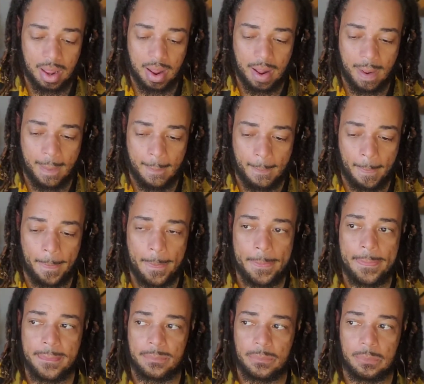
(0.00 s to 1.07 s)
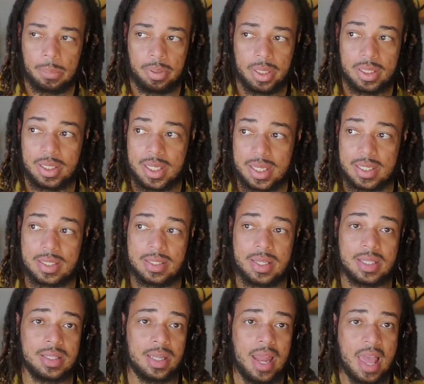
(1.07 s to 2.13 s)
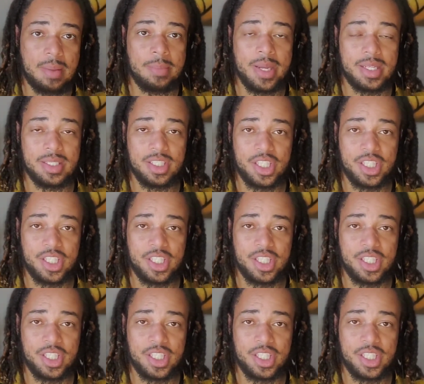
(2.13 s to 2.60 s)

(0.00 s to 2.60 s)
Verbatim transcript: Um, please hit the like button,